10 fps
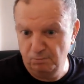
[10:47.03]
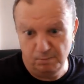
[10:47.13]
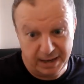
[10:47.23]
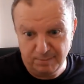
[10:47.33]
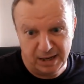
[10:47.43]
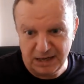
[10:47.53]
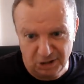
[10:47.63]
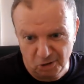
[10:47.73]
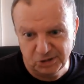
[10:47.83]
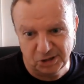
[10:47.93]
many, many
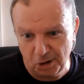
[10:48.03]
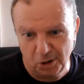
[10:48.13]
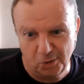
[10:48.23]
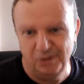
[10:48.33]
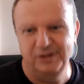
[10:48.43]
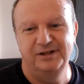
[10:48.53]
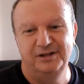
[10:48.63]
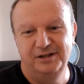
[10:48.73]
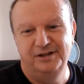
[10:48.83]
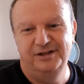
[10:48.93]
years ago,
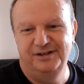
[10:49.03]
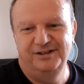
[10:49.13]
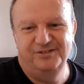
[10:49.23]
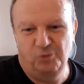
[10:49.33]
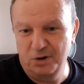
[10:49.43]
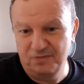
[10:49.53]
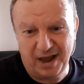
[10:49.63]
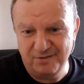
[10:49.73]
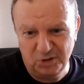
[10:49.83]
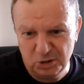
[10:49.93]

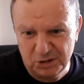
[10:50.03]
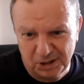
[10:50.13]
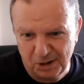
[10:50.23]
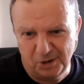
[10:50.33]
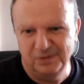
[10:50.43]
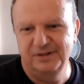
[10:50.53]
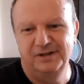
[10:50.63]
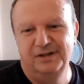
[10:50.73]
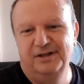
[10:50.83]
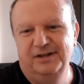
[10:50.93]
45 years ago,
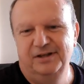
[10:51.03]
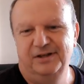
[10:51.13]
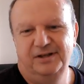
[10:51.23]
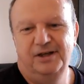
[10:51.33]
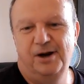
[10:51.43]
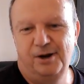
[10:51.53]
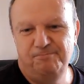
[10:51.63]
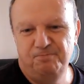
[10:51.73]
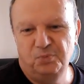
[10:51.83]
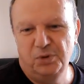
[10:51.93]
you know.
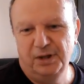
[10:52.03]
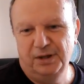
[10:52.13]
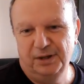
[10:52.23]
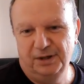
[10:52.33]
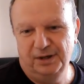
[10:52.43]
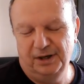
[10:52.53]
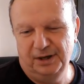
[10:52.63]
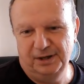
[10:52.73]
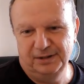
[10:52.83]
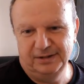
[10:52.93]

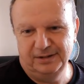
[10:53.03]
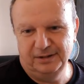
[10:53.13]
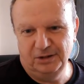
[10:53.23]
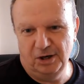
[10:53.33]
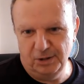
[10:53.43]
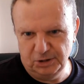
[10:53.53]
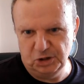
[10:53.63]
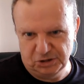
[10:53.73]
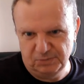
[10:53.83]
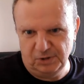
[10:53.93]
And
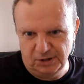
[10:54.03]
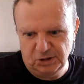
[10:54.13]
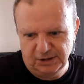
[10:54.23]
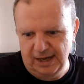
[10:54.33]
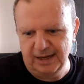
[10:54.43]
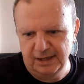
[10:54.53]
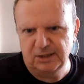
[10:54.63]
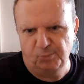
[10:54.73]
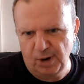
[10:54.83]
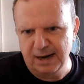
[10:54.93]
just hey, hit
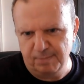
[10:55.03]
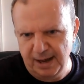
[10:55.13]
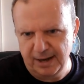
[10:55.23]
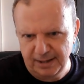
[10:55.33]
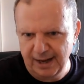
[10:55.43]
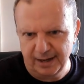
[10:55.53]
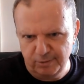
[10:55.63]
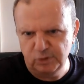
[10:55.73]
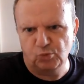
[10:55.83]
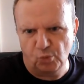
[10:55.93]
the brake, man. Yeah, he
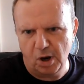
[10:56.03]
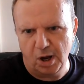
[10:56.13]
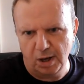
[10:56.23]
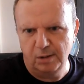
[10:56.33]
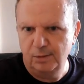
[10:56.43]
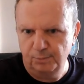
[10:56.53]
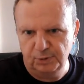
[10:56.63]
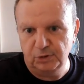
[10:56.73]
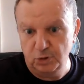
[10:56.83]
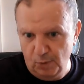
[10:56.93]
was wrong,
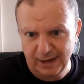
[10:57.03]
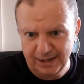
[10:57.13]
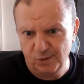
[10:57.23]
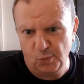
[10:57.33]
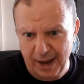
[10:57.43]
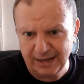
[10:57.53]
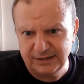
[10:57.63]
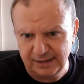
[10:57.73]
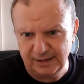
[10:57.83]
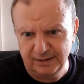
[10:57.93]
but do you want to get in an
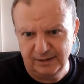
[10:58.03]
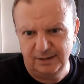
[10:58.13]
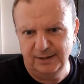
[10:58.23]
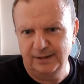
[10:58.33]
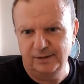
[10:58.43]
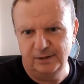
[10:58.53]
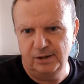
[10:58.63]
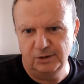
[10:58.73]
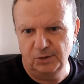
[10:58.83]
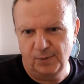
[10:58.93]
accident? You know, like, you
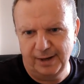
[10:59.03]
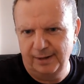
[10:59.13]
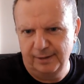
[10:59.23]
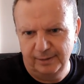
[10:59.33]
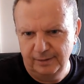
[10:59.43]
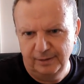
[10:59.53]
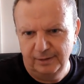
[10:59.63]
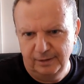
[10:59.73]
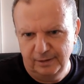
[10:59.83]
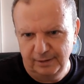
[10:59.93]
know, do you want to,
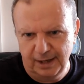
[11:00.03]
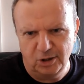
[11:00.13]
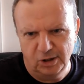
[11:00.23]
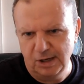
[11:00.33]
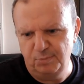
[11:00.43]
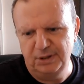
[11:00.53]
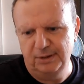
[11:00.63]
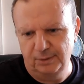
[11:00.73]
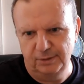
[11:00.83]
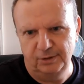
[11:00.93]
yeah, you're going to be
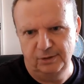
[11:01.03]
the